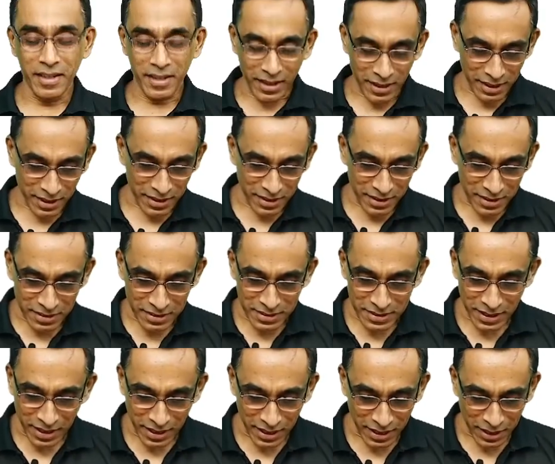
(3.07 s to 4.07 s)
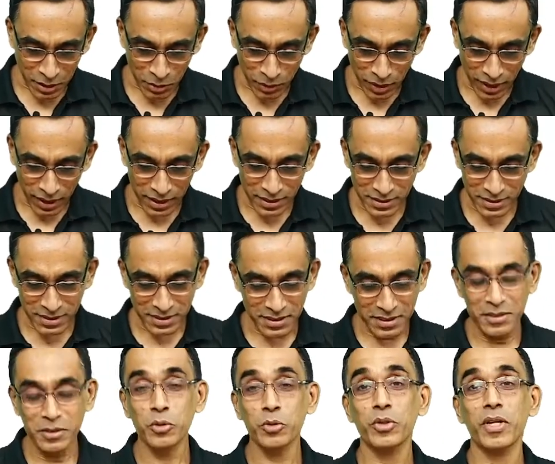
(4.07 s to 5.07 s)
Again, JEE
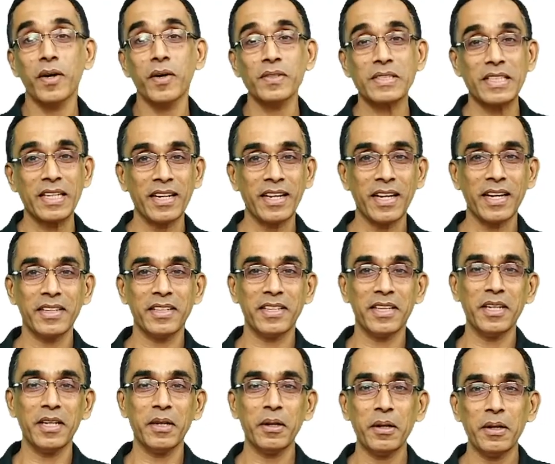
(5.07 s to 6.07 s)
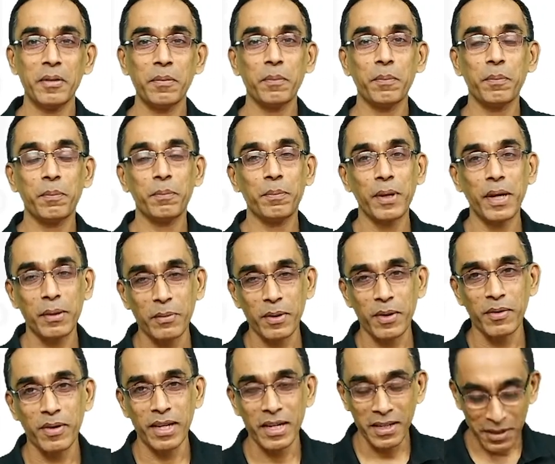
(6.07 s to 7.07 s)
Advanced 2018,
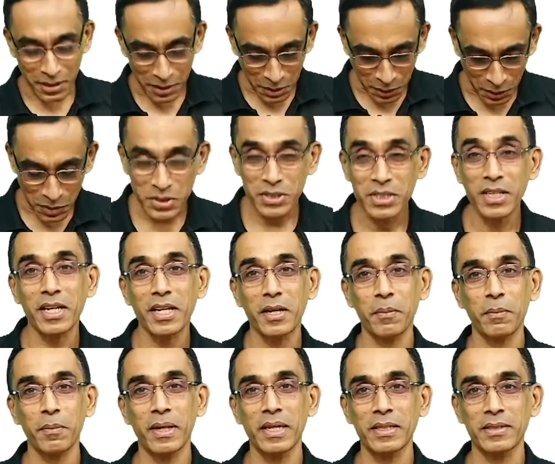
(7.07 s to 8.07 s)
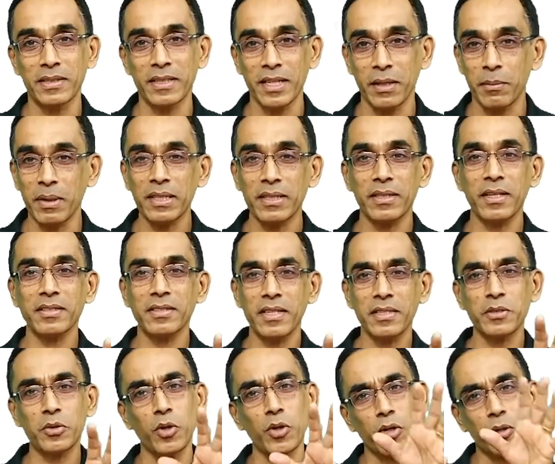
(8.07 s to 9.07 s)
paper 1, question number 3. But this
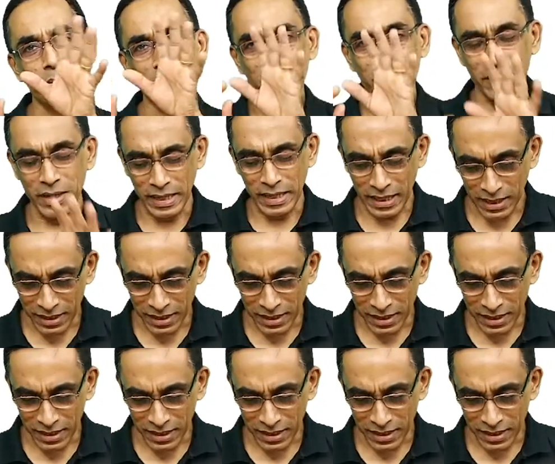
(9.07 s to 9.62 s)
is going to be a very